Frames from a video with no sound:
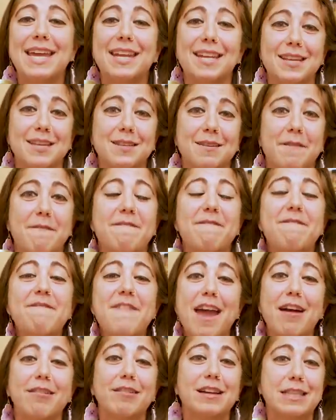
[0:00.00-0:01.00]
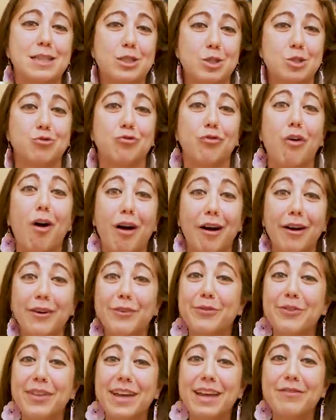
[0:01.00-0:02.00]
It is a very strong
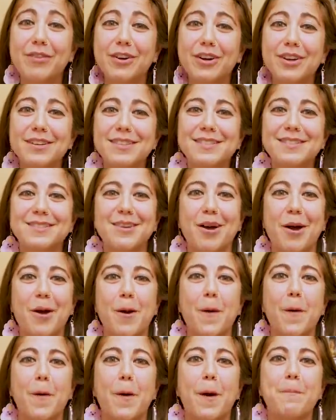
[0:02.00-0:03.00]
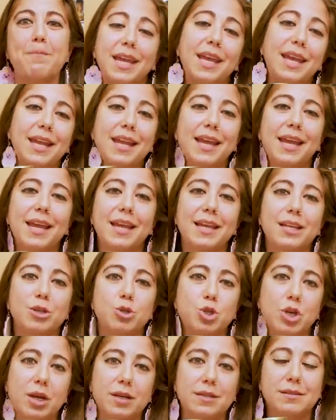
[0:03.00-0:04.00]
flavor, so eating it
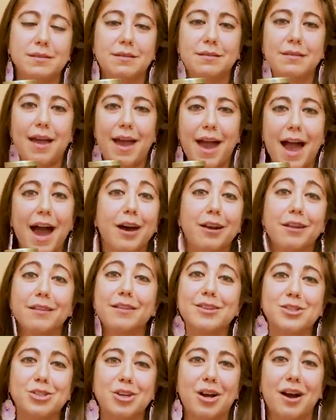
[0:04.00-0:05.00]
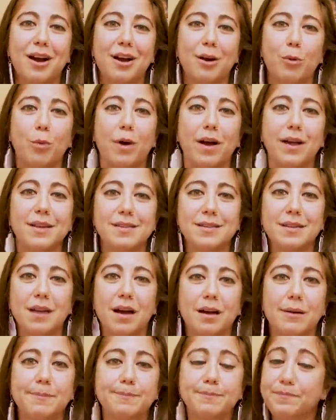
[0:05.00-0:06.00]
just out of the jar was,
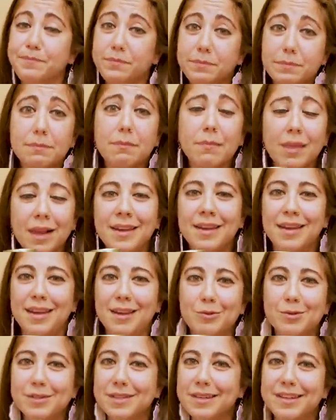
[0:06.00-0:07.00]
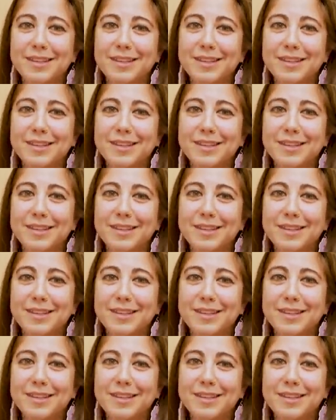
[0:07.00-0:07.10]
um, it was an